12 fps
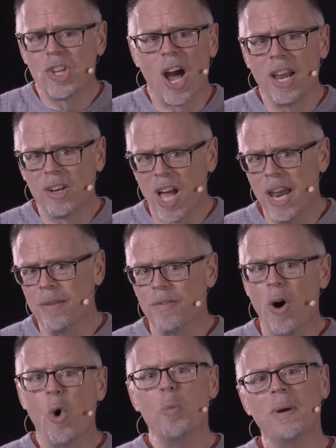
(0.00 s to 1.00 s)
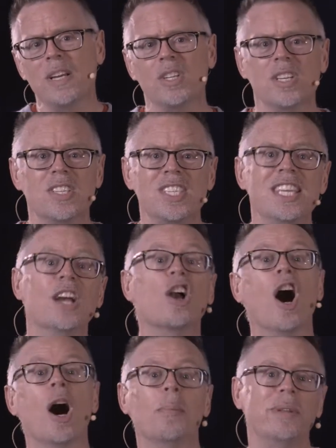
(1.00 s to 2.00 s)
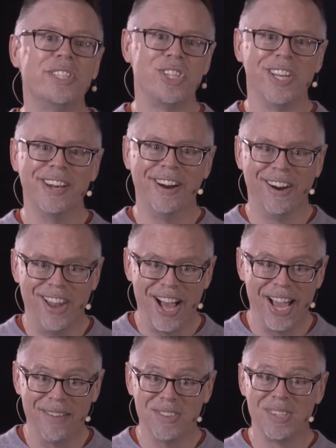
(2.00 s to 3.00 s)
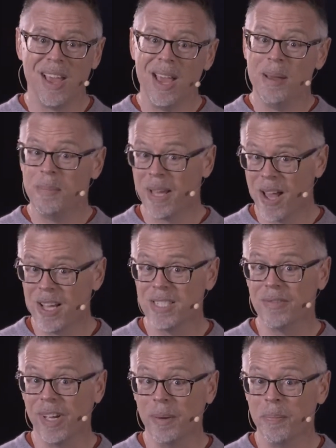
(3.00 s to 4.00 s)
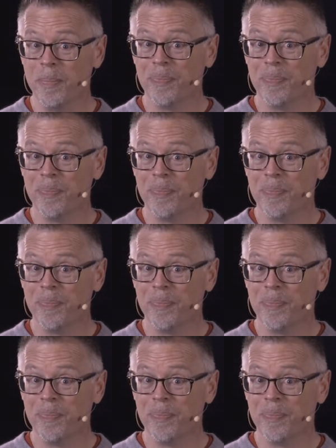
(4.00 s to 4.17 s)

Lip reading: God kind of hoping to see accomplished in our lives because of it?